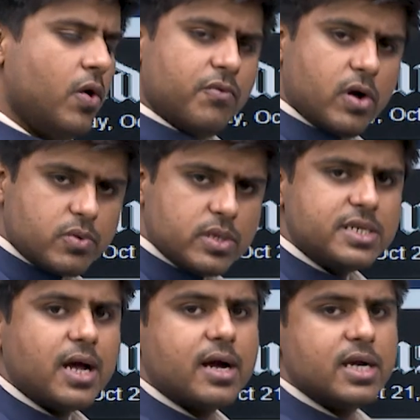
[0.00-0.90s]
What were the
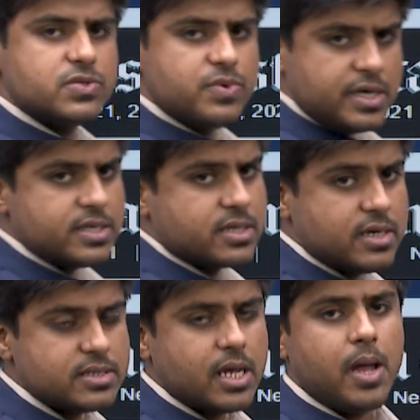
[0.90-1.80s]
targets? We will
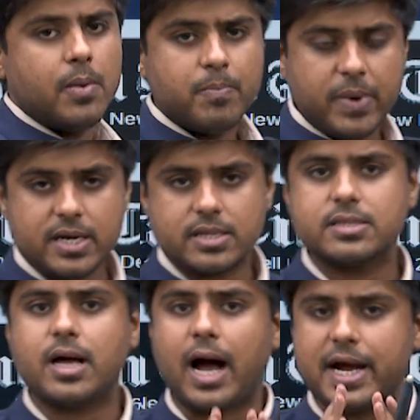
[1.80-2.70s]
discuss. But
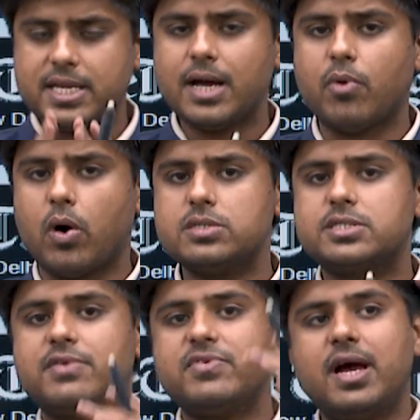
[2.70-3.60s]
the idea was
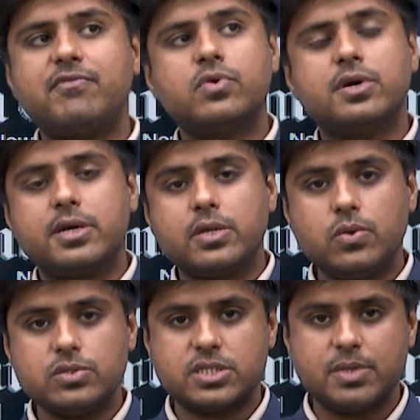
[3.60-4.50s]
that we have to
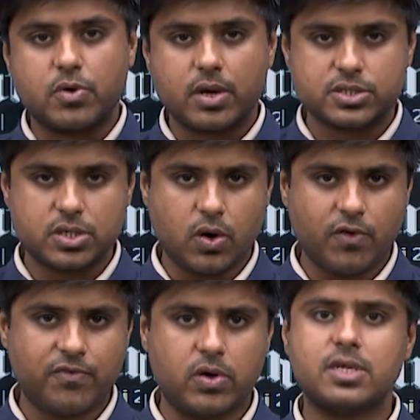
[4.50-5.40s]
reduce the production
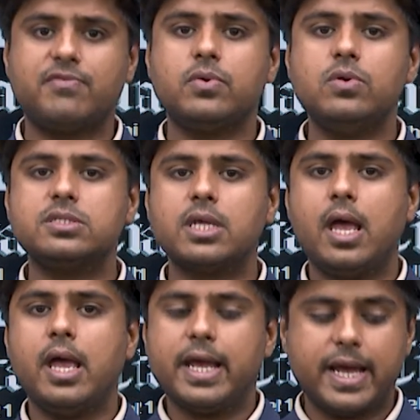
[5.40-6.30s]
of fossil fuels
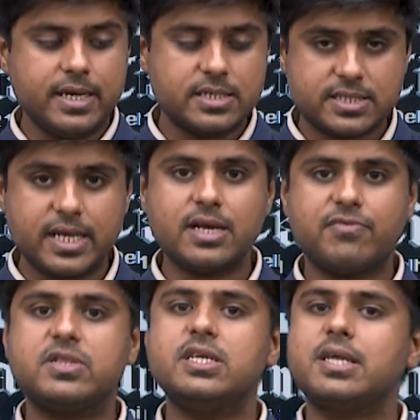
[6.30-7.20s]
in sync
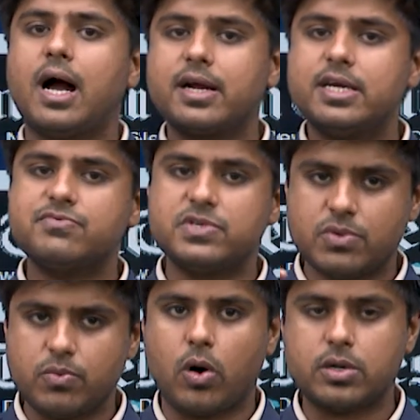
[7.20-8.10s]
with the targets which
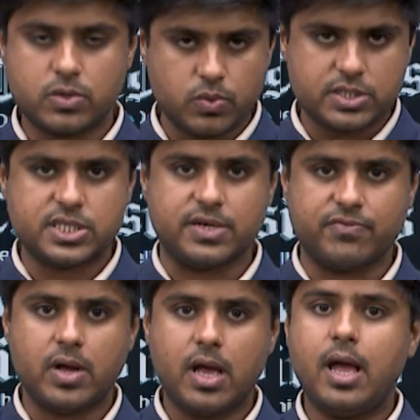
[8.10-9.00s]
we want to achieve.
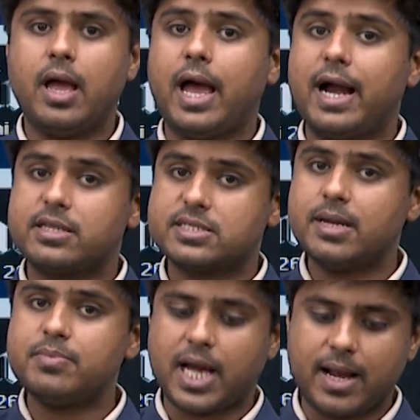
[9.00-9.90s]
At the
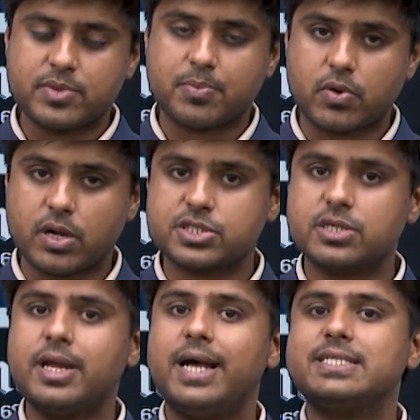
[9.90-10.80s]
same time, the
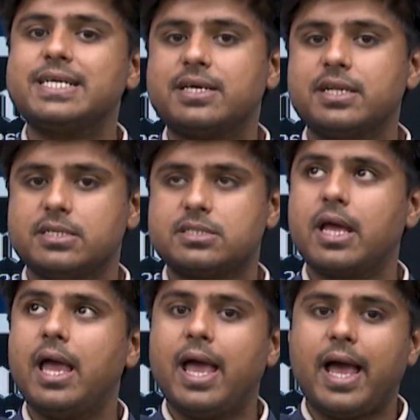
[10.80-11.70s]
production has increased.
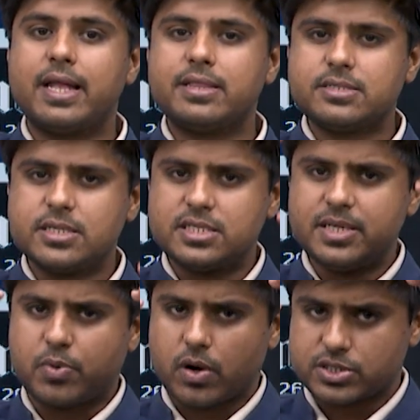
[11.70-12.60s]
And this is
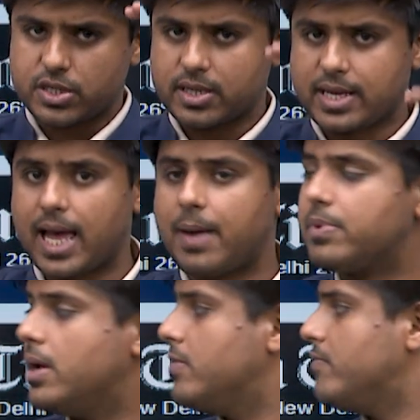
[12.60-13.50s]
the production gap
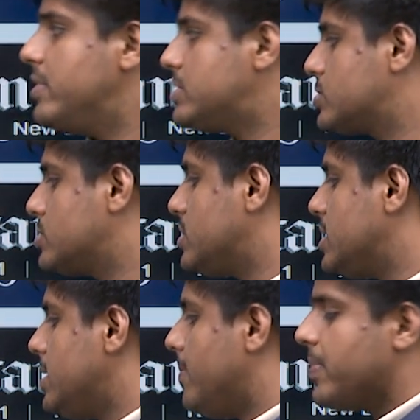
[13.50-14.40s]
which
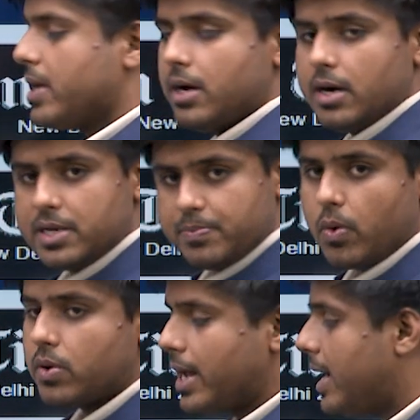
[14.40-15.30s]
the report